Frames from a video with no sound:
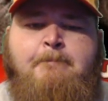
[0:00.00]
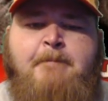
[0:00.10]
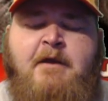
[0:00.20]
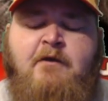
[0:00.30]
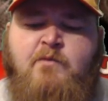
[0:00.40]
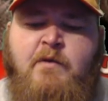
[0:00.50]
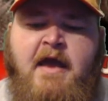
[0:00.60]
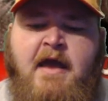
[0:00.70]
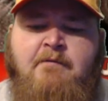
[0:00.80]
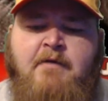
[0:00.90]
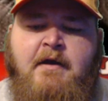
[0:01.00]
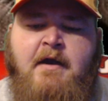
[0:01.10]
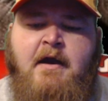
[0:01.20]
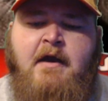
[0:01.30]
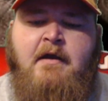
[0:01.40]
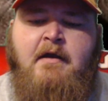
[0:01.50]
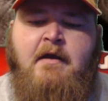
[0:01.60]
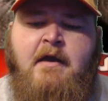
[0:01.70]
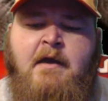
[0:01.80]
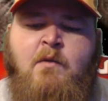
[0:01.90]
because we haven't got
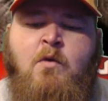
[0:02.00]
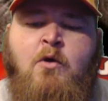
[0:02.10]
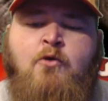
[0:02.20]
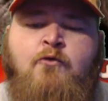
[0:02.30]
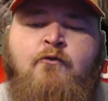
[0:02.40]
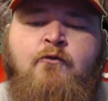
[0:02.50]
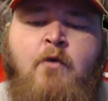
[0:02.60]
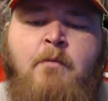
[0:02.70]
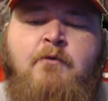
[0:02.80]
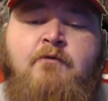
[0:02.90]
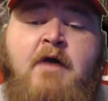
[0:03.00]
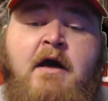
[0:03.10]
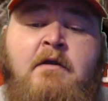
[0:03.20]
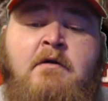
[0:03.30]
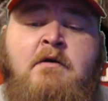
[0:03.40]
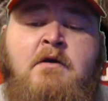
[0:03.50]
a word from Nevada